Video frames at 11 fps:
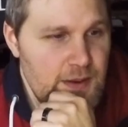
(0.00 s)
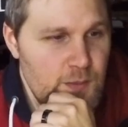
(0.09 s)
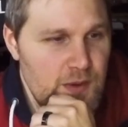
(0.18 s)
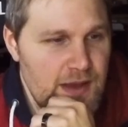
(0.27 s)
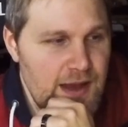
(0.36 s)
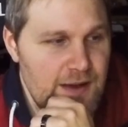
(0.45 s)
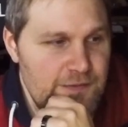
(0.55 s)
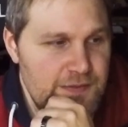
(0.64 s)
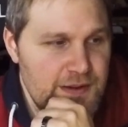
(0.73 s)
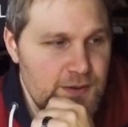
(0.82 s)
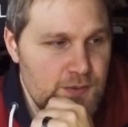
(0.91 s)
Then we have
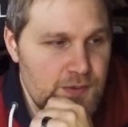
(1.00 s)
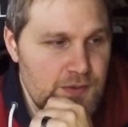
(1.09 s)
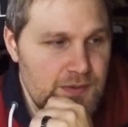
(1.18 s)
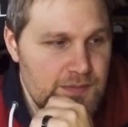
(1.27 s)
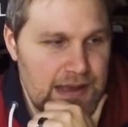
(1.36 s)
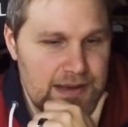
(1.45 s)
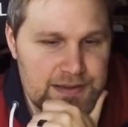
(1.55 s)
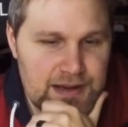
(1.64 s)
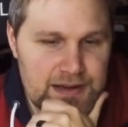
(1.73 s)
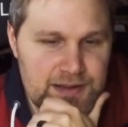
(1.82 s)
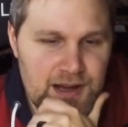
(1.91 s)
Fidough and
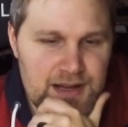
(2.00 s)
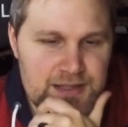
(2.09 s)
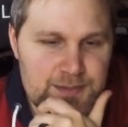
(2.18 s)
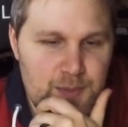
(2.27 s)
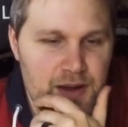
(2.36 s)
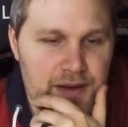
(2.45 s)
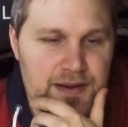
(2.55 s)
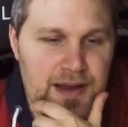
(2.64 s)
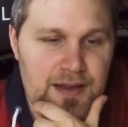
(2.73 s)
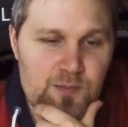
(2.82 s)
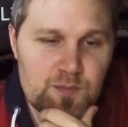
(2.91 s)
Duskpan,
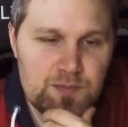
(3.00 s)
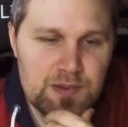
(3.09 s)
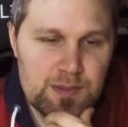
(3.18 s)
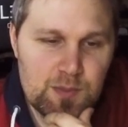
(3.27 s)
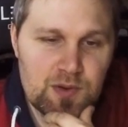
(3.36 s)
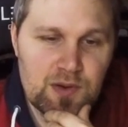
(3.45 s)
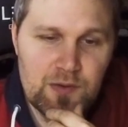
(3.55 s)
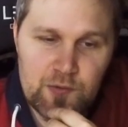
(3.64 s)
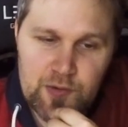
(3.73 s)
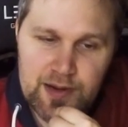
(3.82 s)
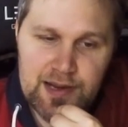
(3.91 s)
and people
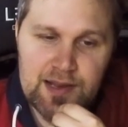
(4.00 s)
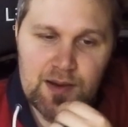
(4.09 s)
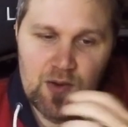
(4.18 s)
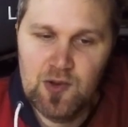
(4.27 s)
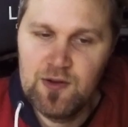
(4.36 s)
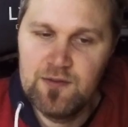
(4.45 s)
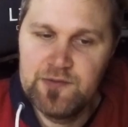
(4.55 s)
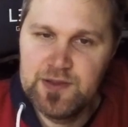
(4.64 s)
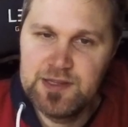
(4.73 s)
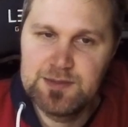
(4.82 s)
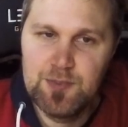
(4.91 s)
really love
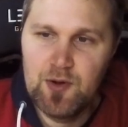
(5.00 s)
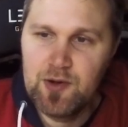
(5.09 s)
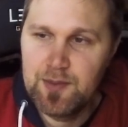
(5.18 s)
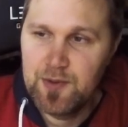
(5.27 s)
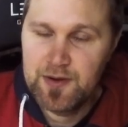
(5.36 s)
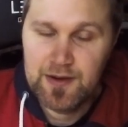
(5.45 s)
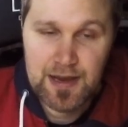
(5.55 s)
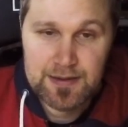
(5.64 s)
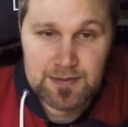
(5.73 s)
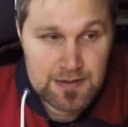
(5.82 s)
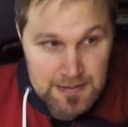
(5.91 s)
these Pokemon.
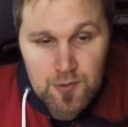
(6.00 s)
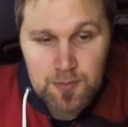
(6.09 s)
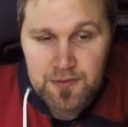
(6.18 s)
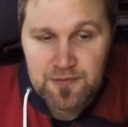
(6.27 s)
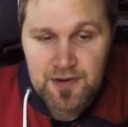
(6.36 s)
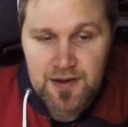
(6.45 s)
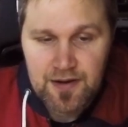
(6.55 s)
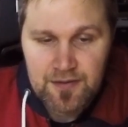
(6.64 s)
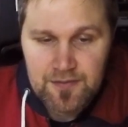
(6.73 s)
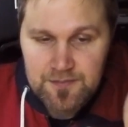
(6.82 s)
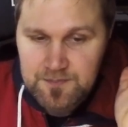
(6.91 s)
And to be
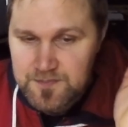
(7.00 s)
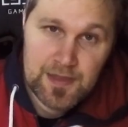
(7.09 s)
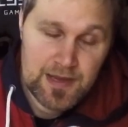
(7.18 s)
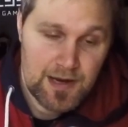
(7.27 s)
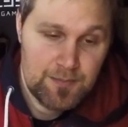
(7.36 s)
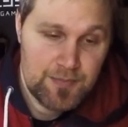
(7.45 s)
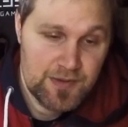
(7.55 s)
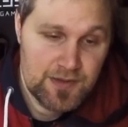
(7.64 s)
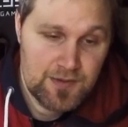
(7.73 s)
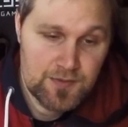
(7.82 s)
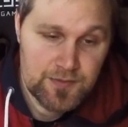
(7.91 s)
fair, they are pretty
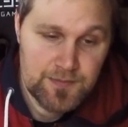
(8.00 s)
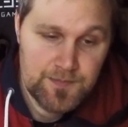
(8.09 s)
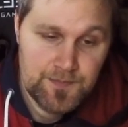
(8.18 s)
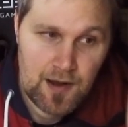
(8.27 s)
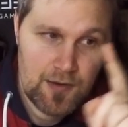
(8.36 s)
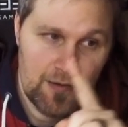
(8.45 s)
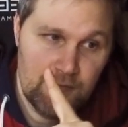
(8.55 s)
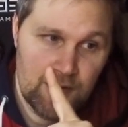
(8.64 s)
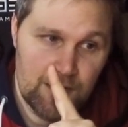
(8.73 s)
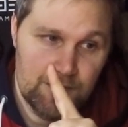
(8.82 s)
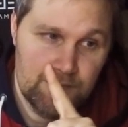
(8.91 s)
good.
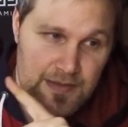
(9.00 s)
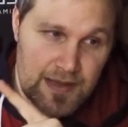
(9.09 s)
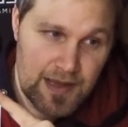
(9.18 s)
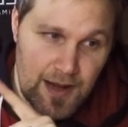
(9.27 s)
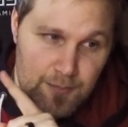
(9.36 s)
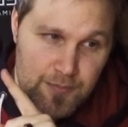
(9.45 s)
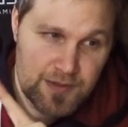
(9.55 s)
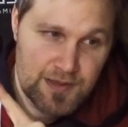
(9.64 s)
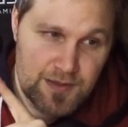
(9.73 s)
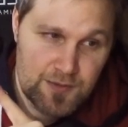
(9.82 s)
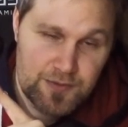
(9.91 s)
However, they are
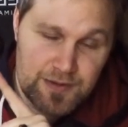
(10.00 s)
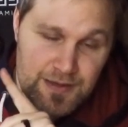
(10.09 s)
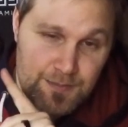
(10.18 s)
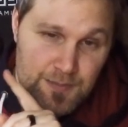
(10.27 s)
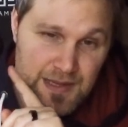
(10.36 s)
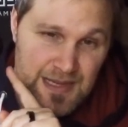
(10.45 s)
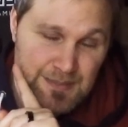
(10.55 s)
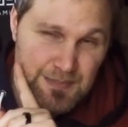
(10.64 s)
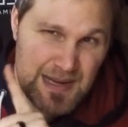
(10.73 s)
pretty good in being